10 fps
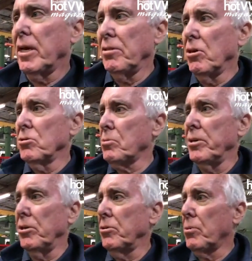And those we
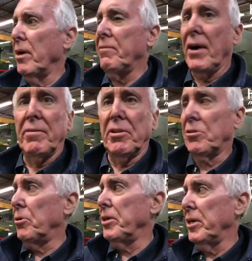do 25 and
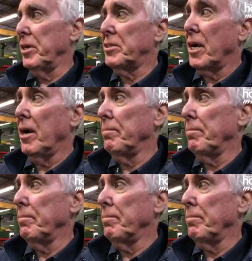30 at a time.